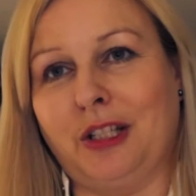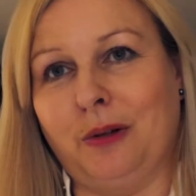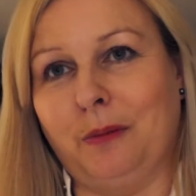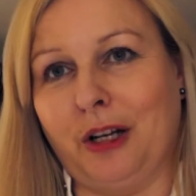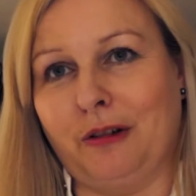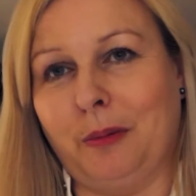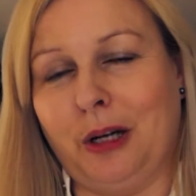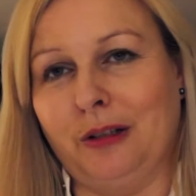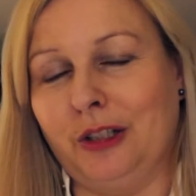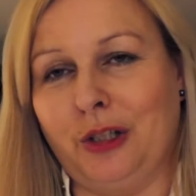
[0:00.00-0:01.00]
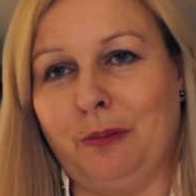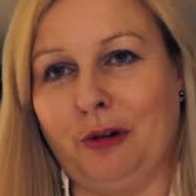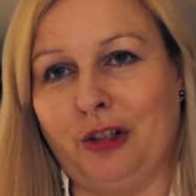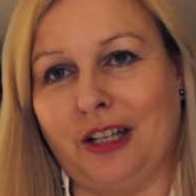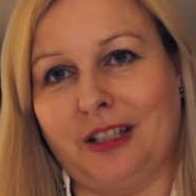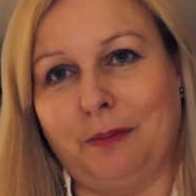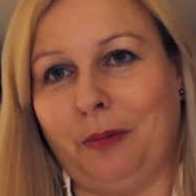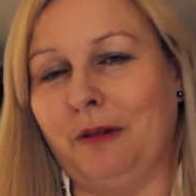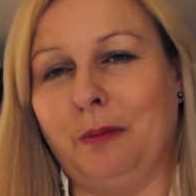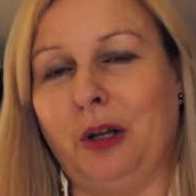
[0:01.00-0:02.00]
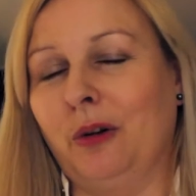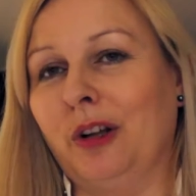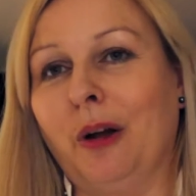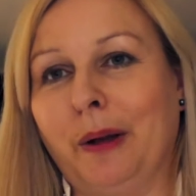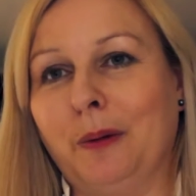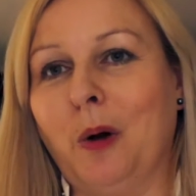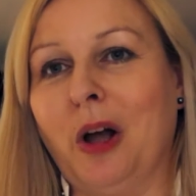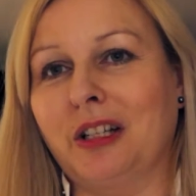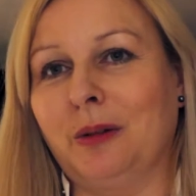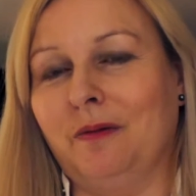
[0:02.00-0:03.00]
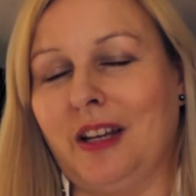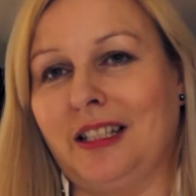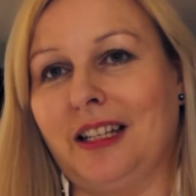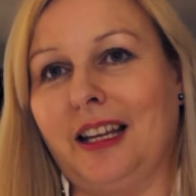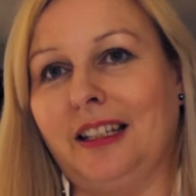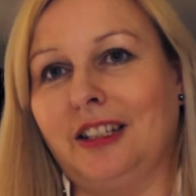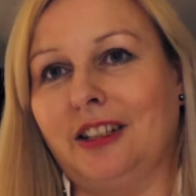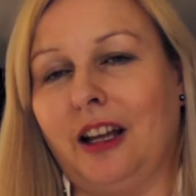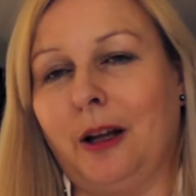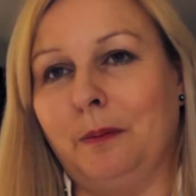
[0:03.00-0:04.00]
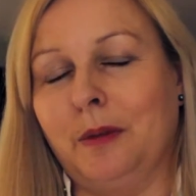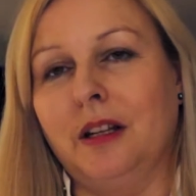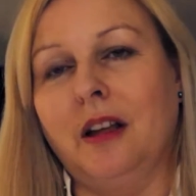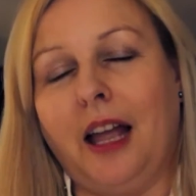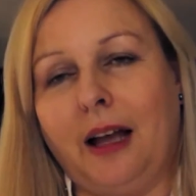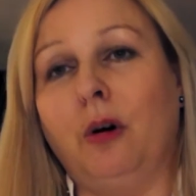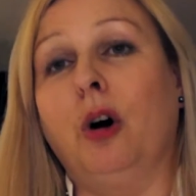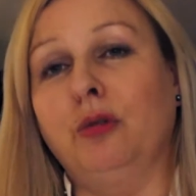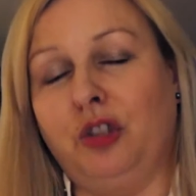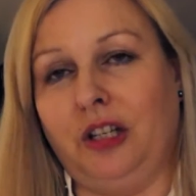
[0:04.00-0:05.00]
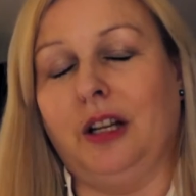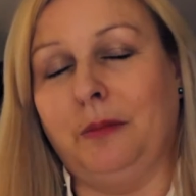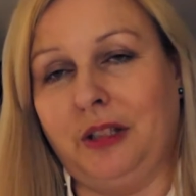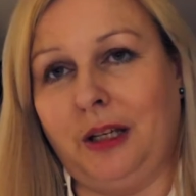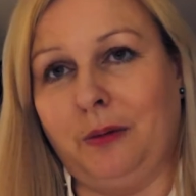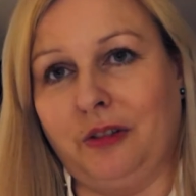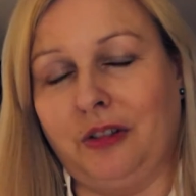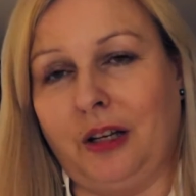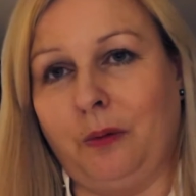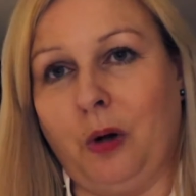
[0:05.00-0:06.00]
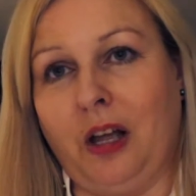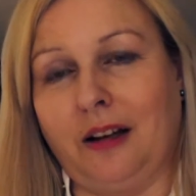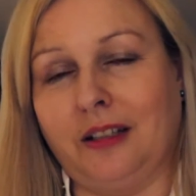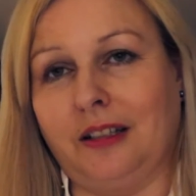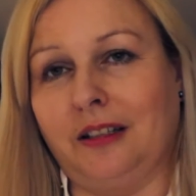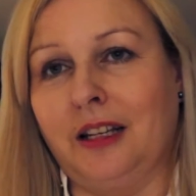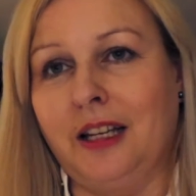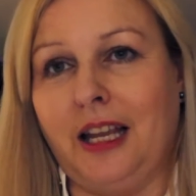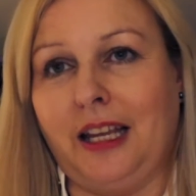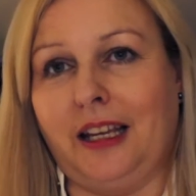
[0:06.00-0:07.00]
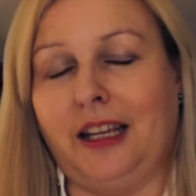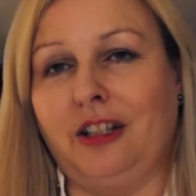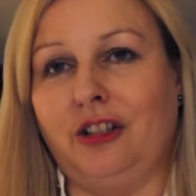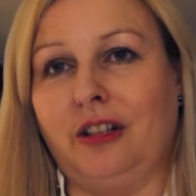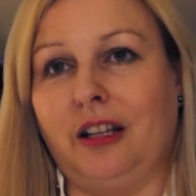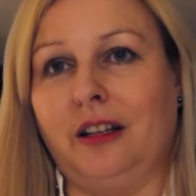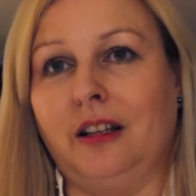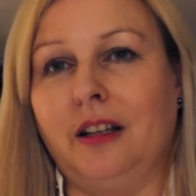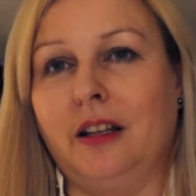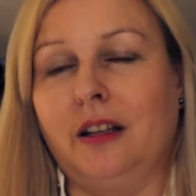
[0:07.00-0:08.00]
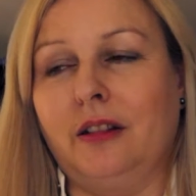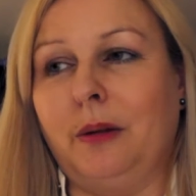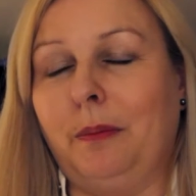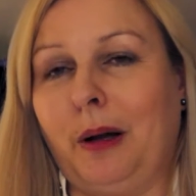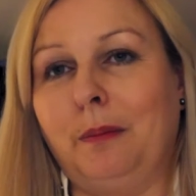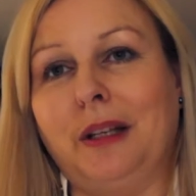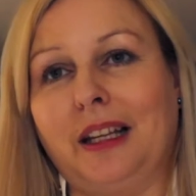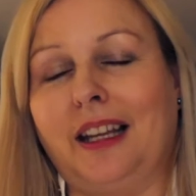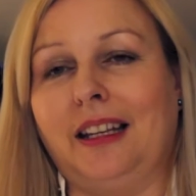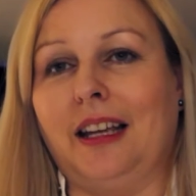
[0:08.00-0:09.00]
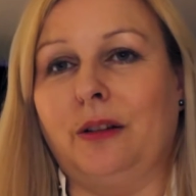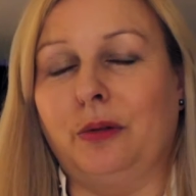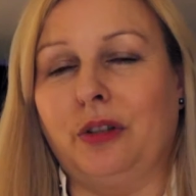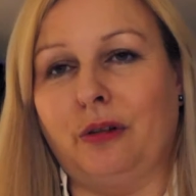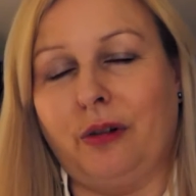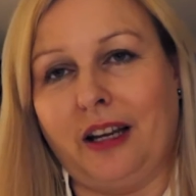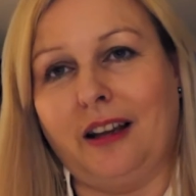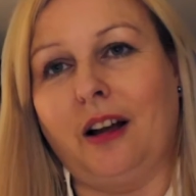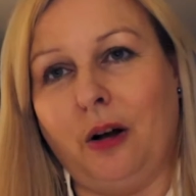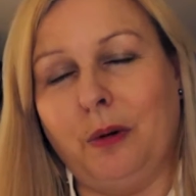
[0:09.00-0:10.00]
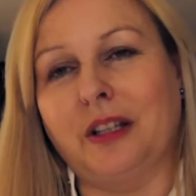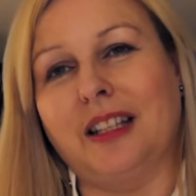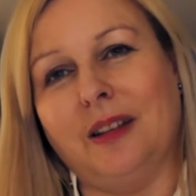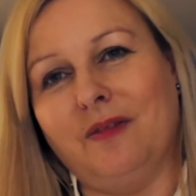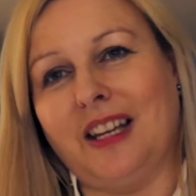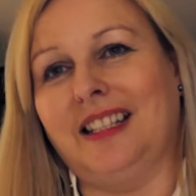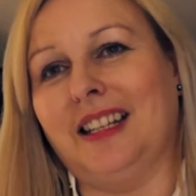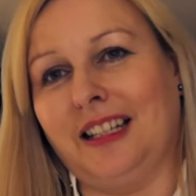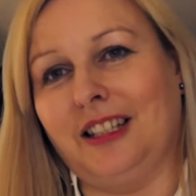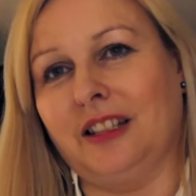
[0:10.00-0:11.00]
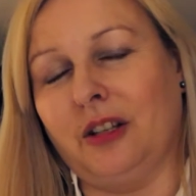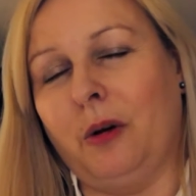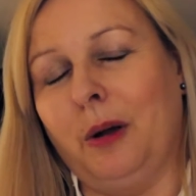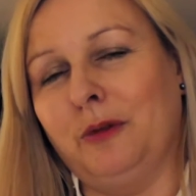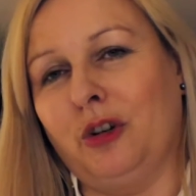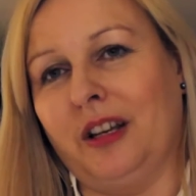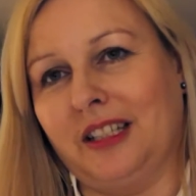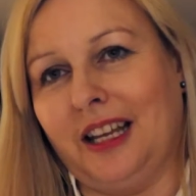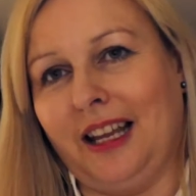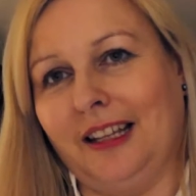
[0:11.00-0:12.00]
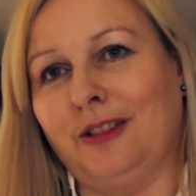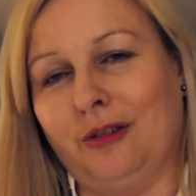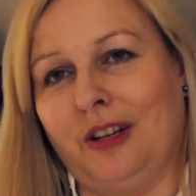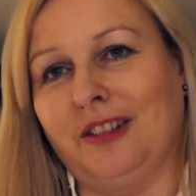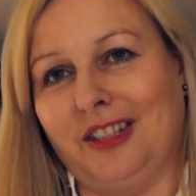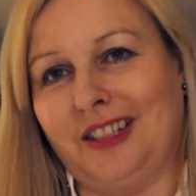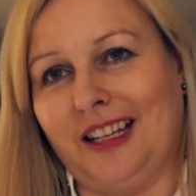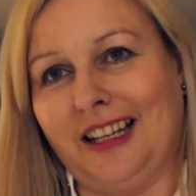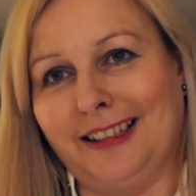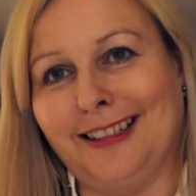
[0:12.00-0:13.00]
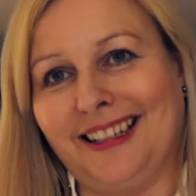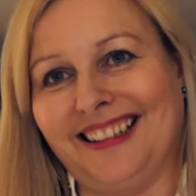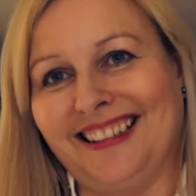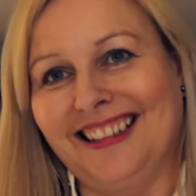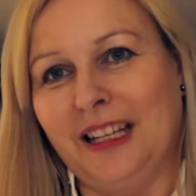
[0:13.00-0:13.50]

Medical Microbiology project is part of my ongoing work to investigate how whole genome sequencing works and engage the public in it, and also create artworks that investigate it. So I'm trying to hands-on understand it